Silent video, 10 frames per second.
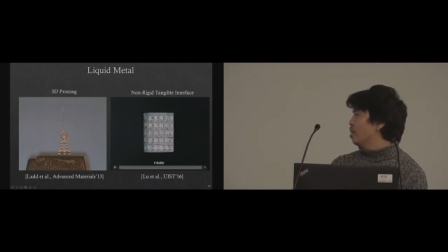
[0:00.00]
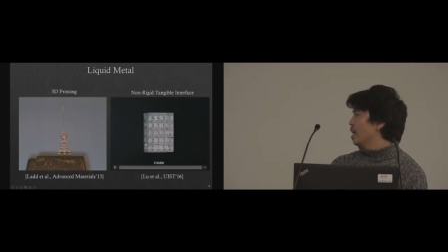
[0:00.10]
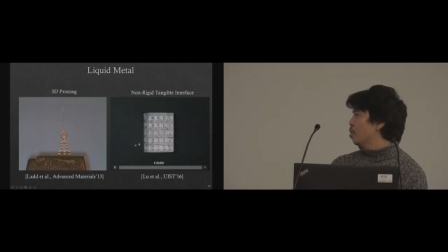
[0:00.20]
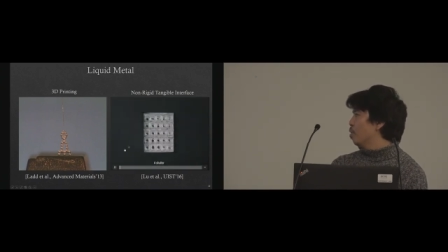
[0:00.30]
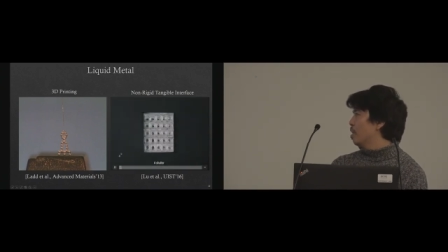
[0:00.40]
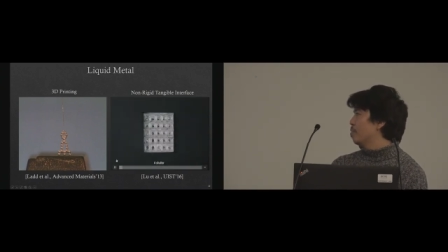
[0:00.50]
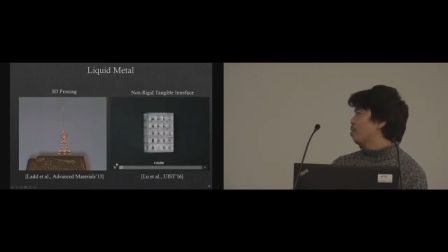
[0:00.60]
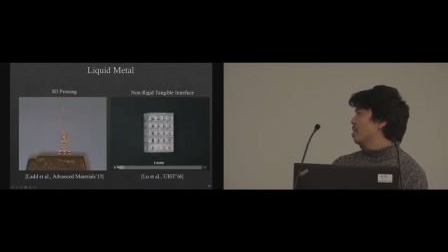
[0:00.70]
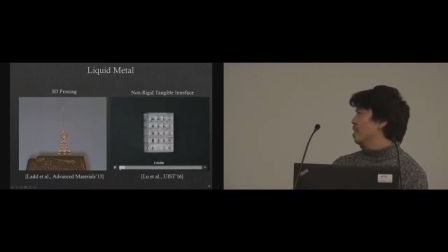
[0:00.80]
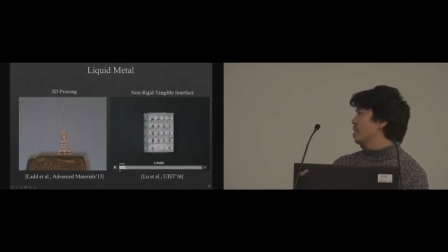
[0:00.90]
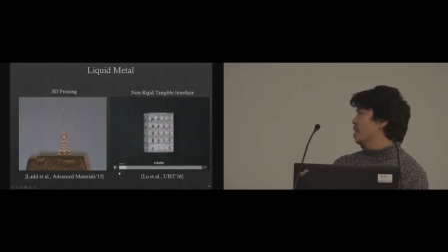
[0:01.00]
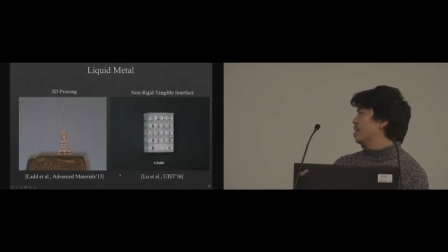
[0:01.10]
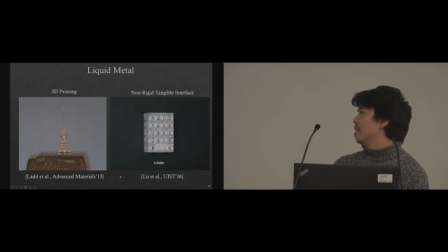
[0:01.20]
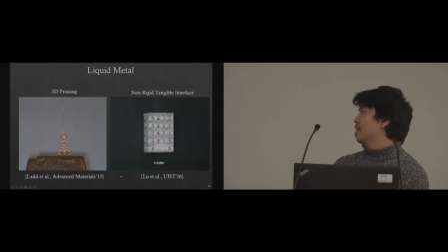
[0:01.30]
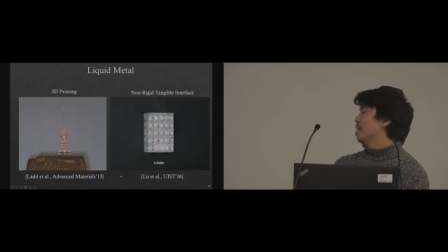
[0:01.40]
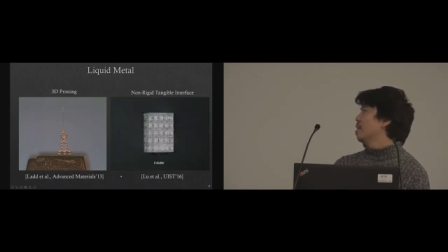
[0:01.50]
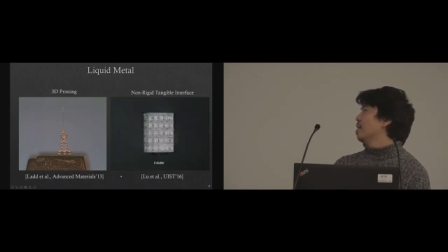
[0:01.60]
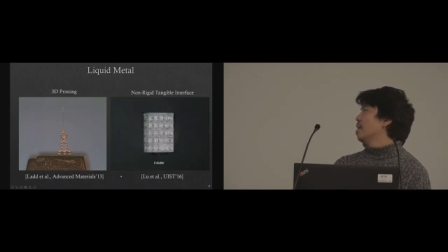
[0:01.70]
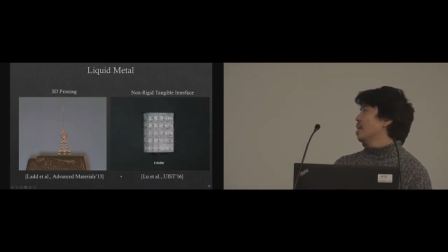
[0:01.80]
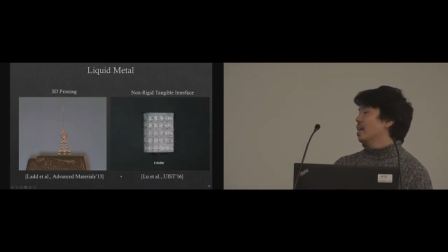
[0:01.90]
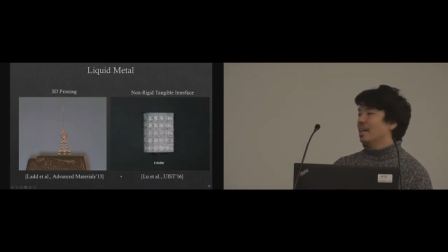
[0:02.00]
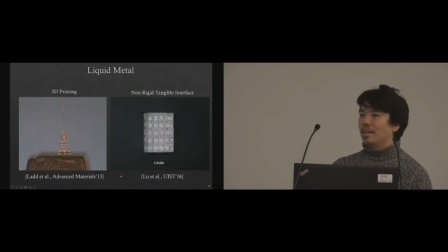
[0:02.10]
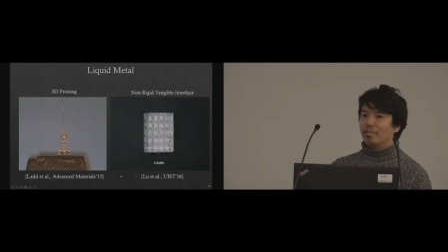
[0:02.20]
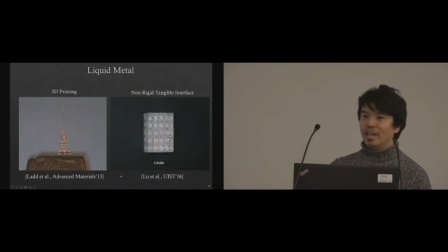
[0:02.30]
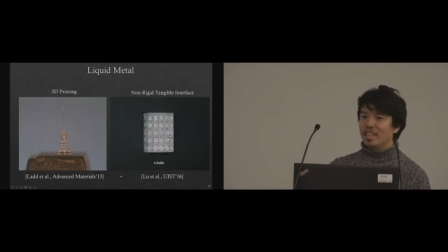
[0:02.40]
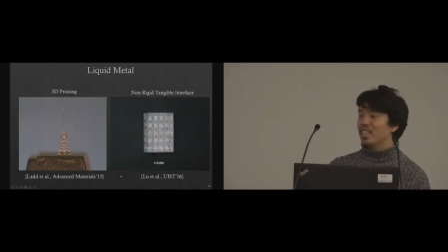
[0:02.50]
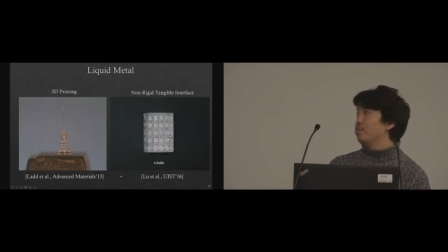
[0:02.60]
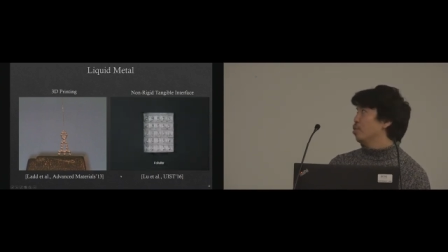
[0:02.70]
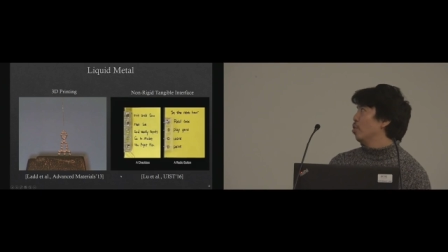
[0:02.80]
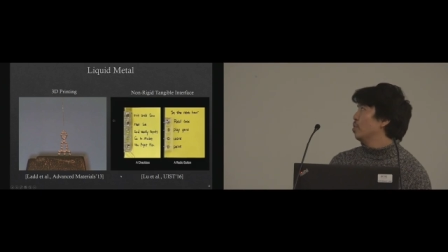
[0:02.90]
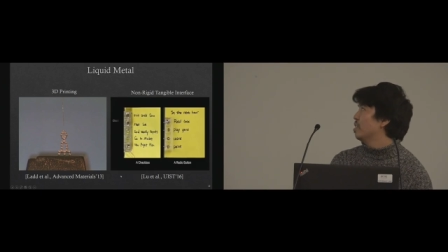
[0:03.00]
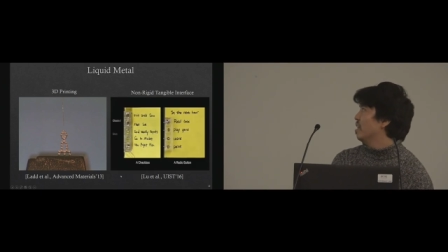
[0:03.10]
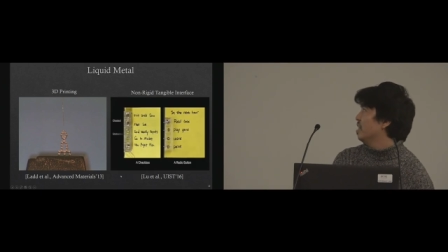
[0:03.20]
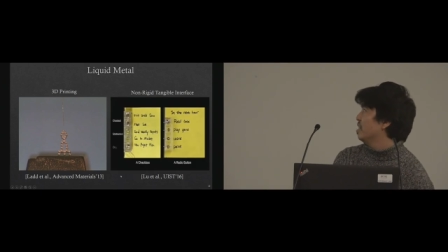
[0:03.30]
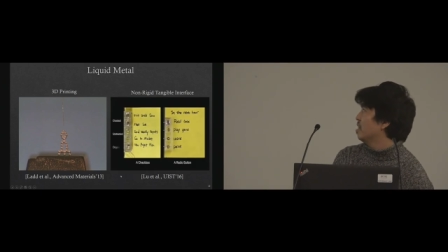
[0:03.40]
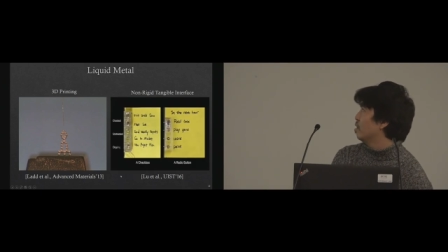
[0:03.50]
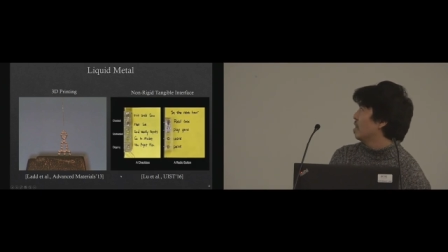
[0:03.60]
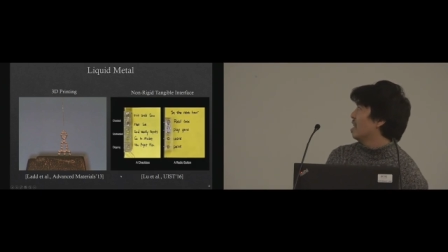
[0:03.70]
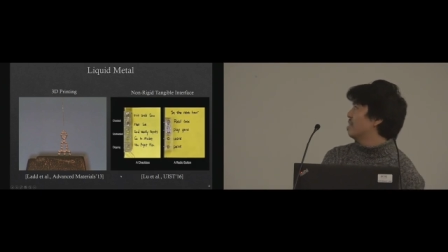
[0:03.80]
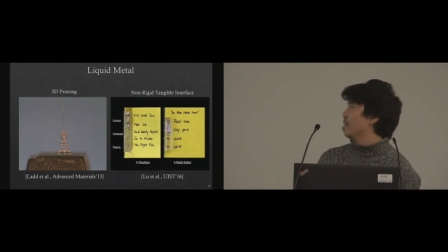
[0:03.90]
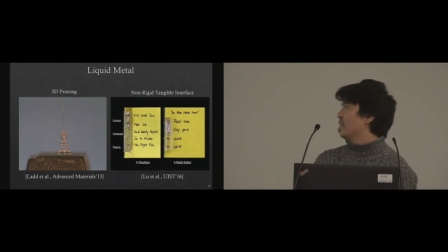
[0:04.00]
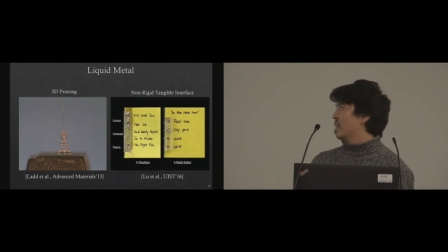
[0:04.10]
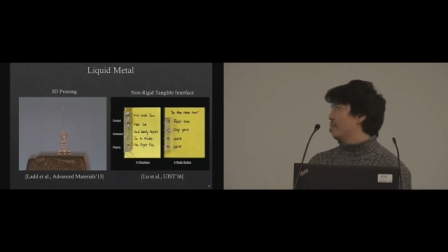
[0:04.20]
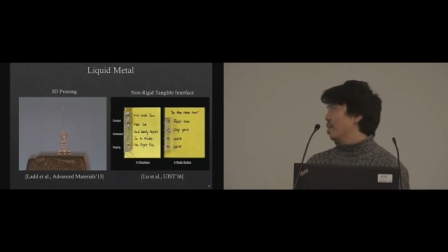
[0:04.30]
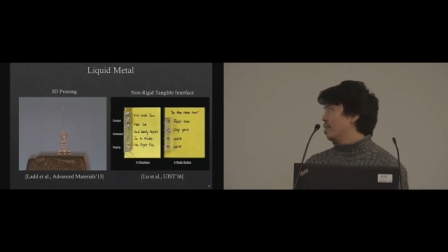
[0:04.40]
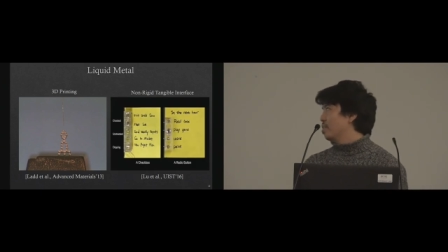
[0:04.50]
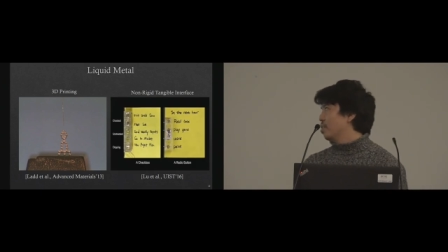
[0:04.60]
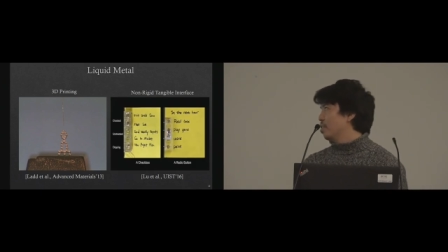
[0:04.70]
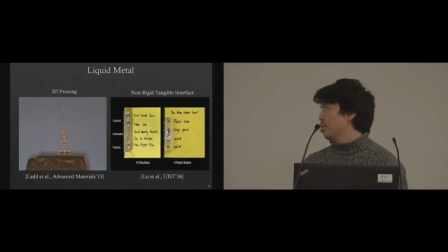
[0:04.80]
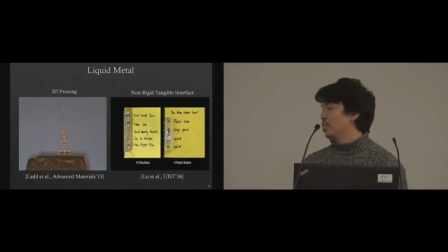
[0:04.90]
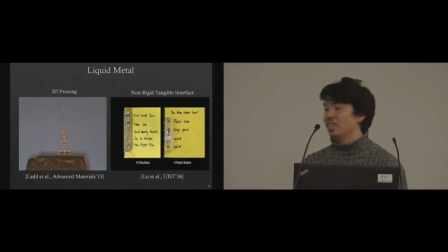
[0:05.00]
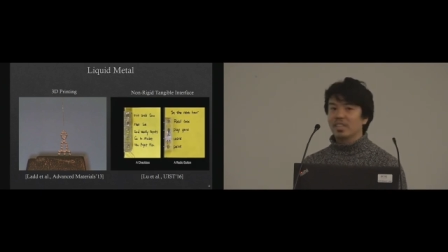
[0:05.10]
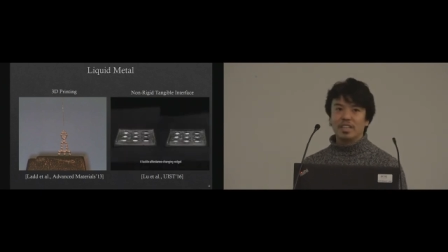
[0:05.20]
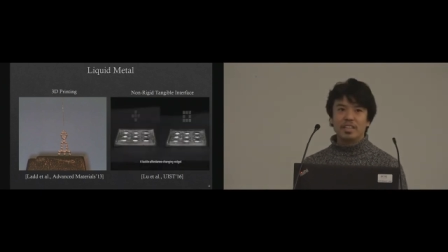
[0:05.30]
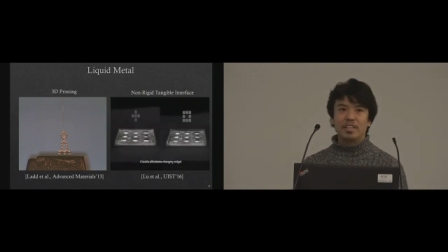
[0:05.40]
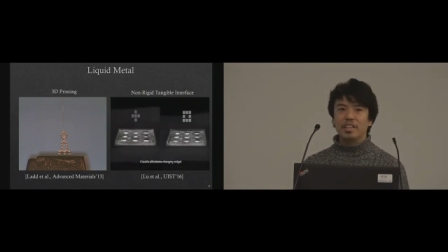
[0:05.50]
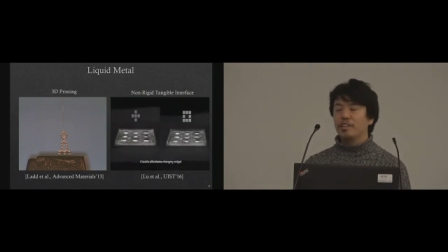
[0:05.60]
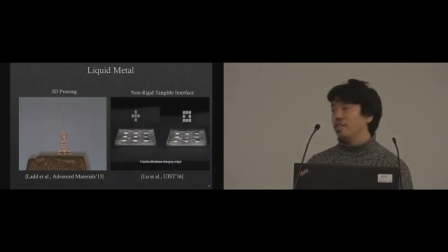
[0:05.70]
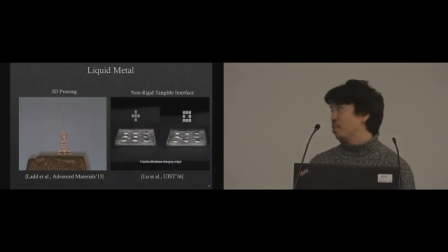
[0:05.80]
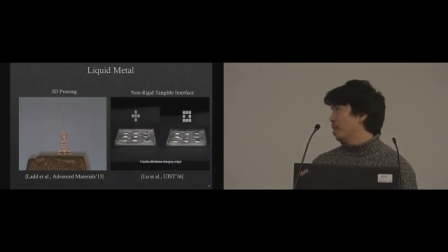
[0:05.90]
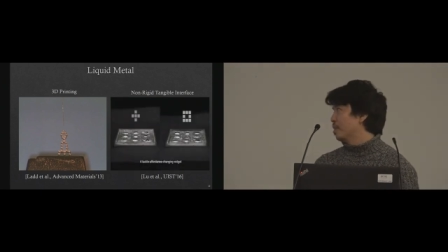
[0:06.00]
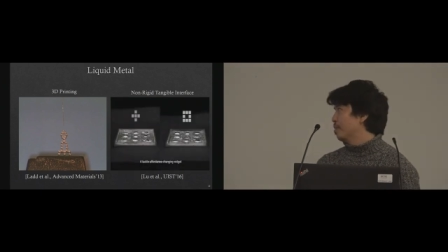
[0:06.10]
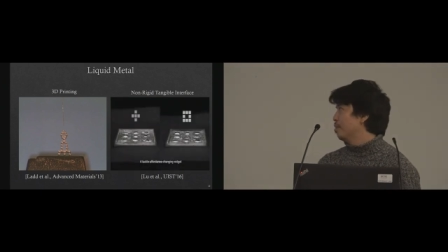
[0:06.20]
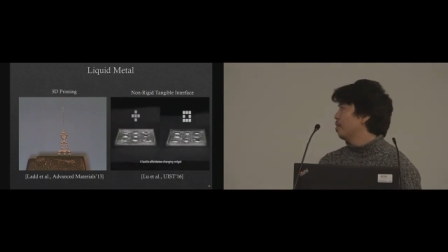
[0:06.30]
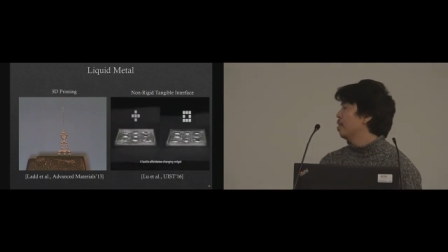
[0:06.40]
Lu et al. Presented the flexible, non-rigid tangible interface using the liquid metal.